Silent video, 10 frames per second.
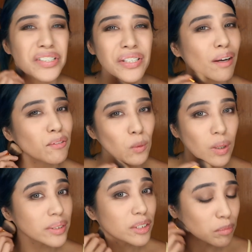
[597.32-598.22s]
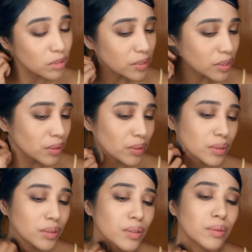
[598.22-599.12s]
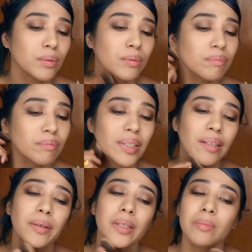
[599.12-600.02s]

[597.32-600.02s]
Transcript: you just have to watch a movie so you get what